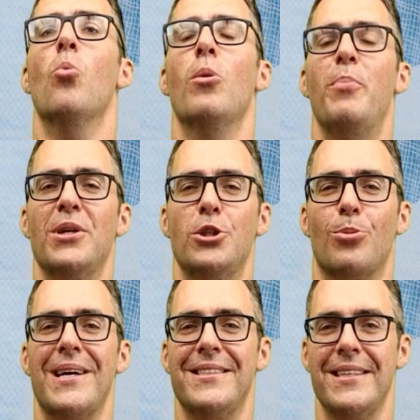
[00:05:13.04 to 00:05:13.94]
we'll put
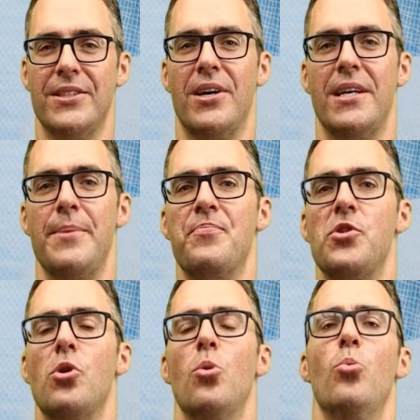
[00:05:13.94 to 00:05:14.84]
dressings on it.
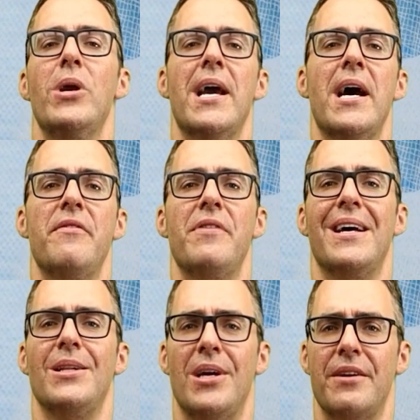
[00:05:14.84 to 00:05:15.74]
So we have
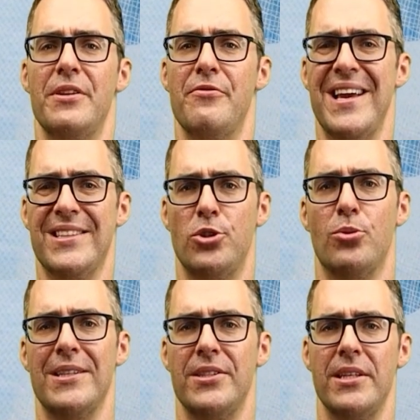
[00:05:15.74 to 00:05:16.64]
a lot of advanced
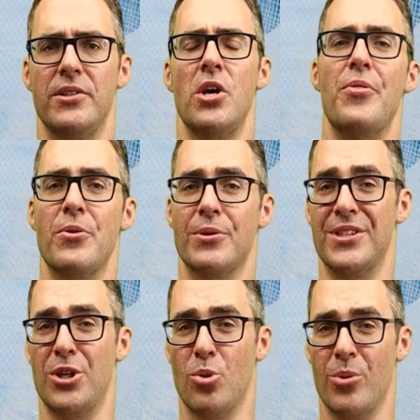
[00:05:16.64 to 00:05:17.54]
dressings.
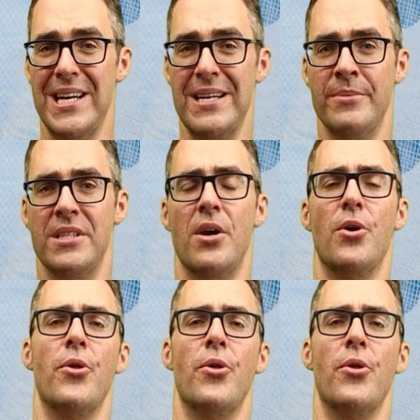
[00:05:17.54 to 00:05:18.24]
There's creams,